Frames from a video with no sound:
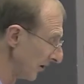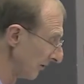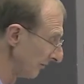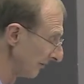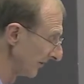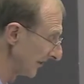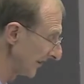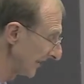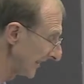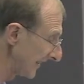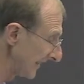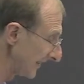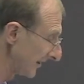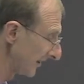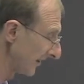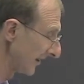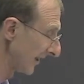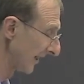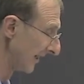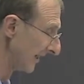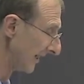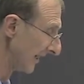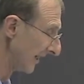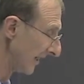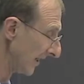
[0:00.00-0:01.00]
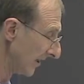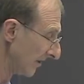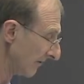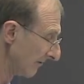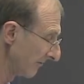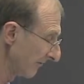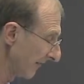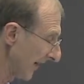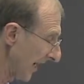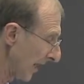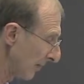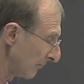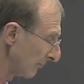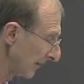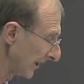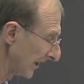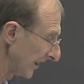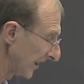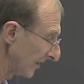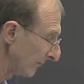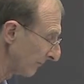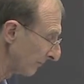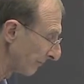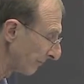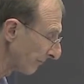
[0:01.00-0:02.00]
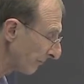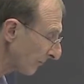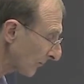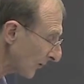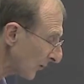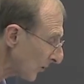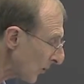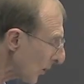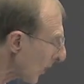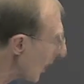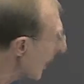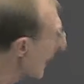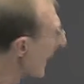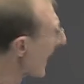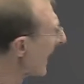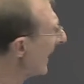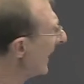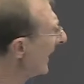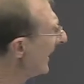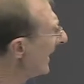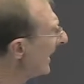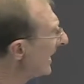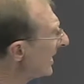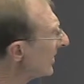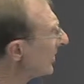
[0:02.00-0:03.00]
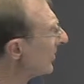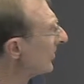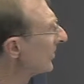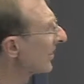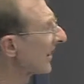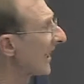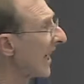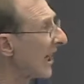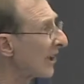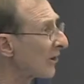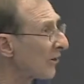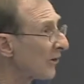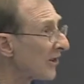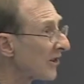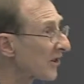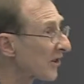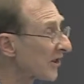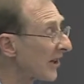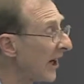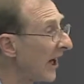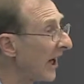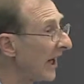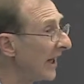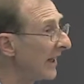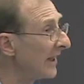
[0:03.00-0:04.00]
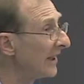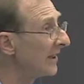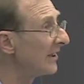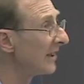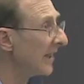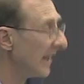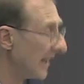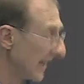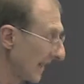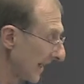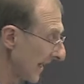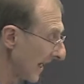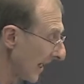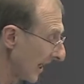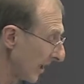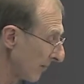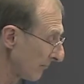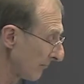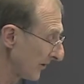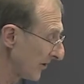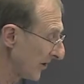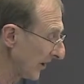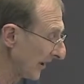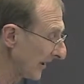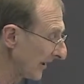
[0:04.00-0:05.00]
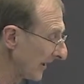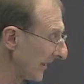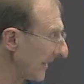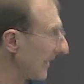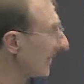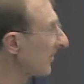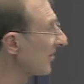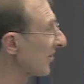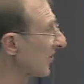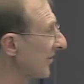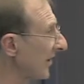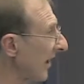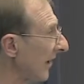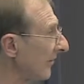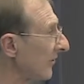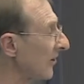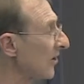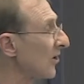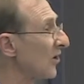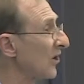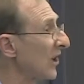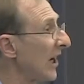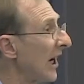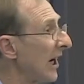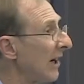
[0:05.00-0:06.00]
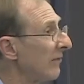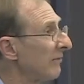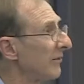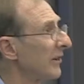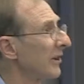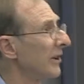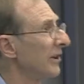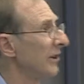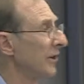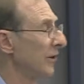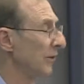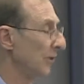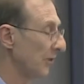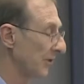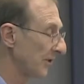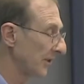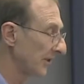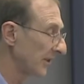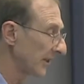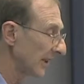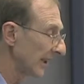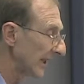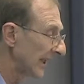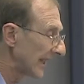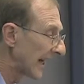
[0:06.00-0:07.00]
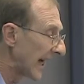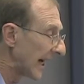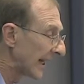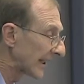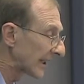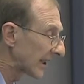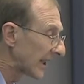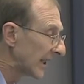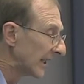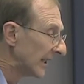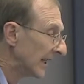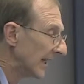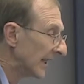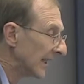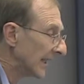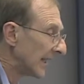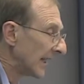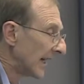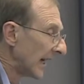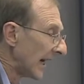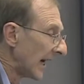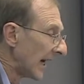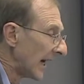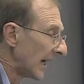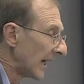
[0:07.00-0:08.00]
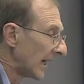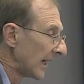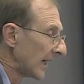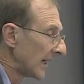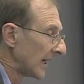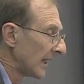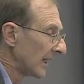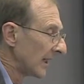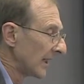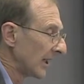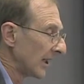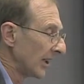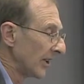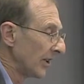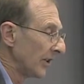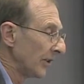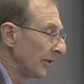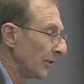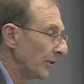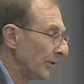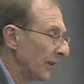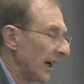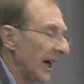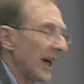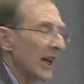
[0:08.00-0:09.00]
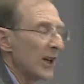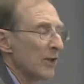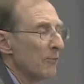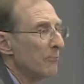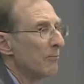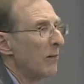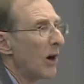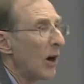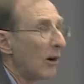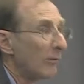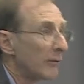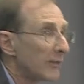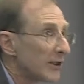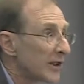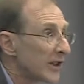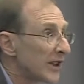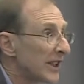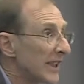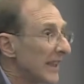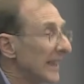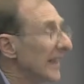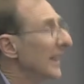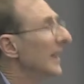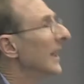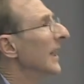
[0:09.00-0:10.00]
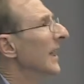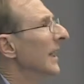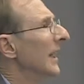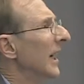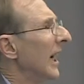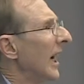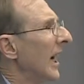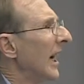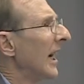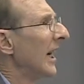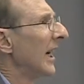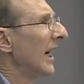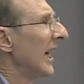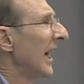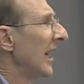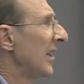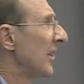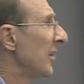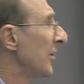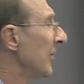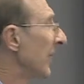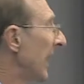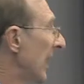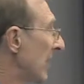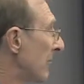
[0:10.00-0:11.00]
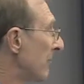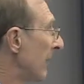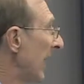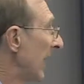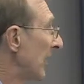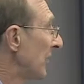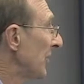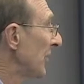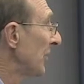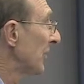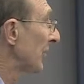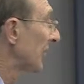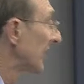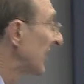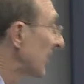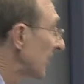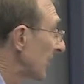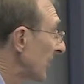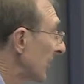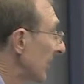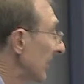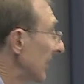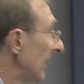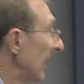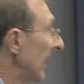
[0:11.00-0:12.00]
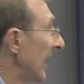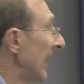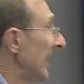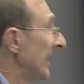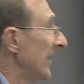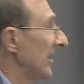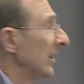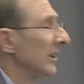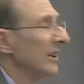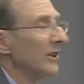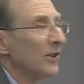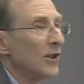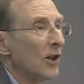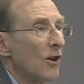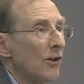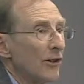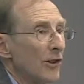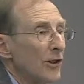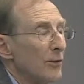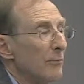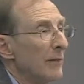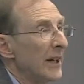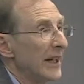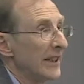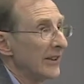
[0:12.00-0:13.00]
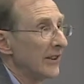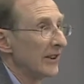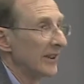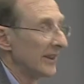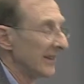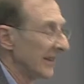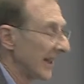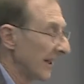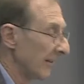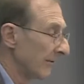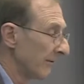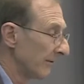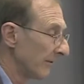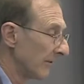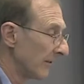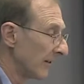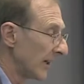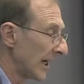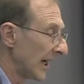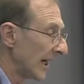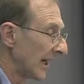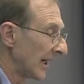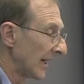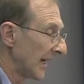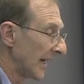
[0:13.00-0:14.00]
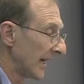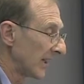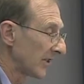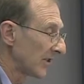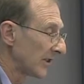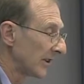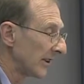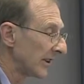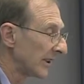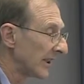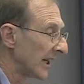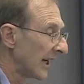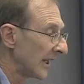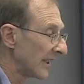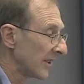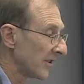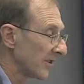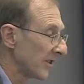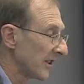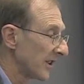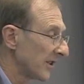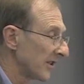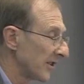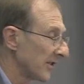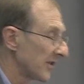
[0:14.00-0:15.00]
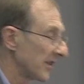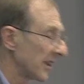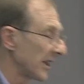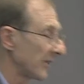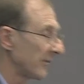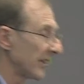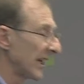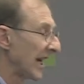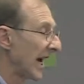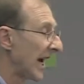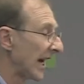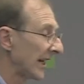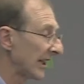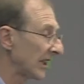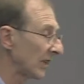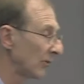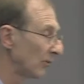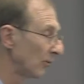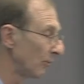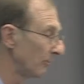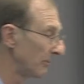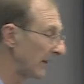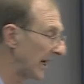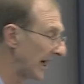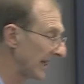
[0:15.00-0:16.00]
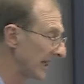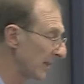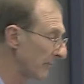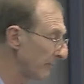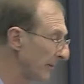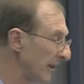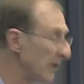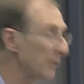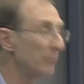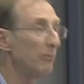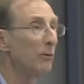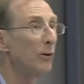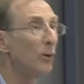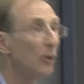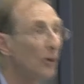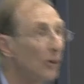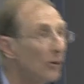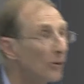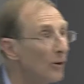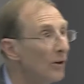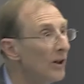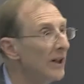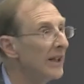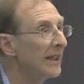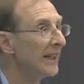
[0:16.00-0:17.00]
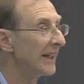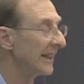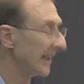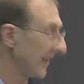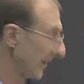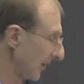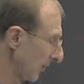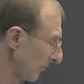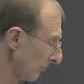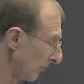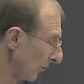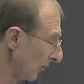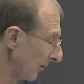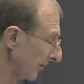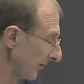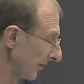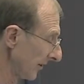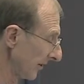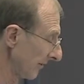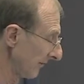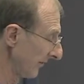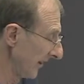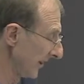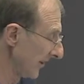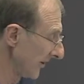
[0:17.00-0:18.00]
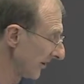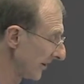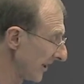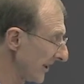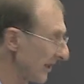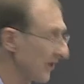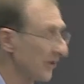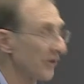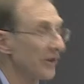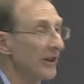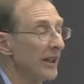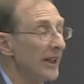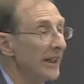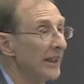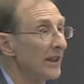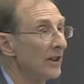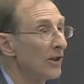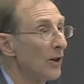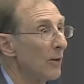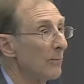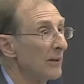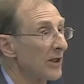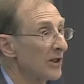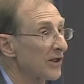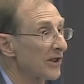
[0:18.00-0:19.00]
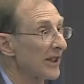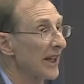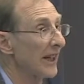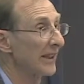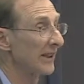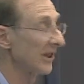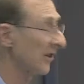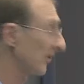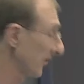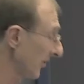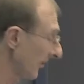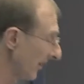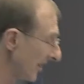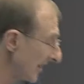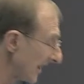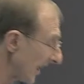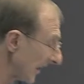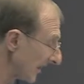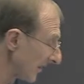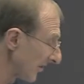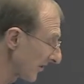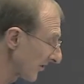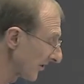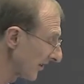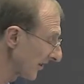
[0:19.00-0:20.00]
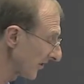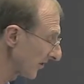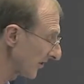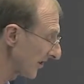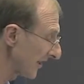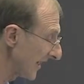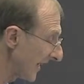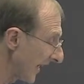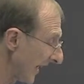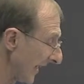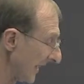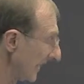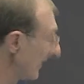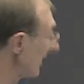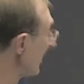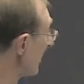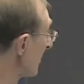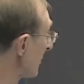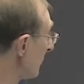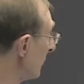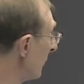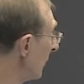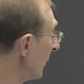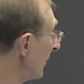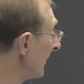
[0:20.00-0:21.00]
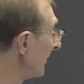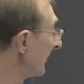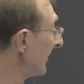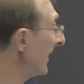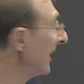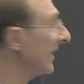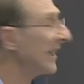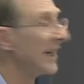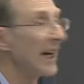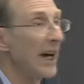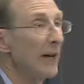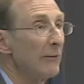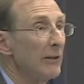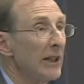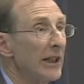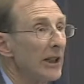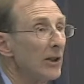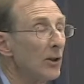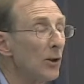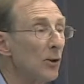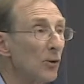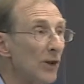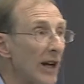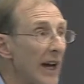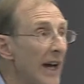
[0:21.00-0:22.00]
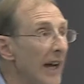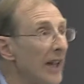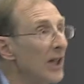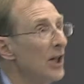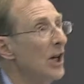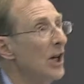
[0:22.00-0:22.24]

servant in the family. In the countryside, uh, particularly in southern Java and Nusa Tenggara, uh, you had poverty, uh, and you had malnutrition, later documented in that uh, excellent 1967 article by Napitupulu in the Bulletin of Indonesian Economic Studies. Sorry, 1968. It's worth having a look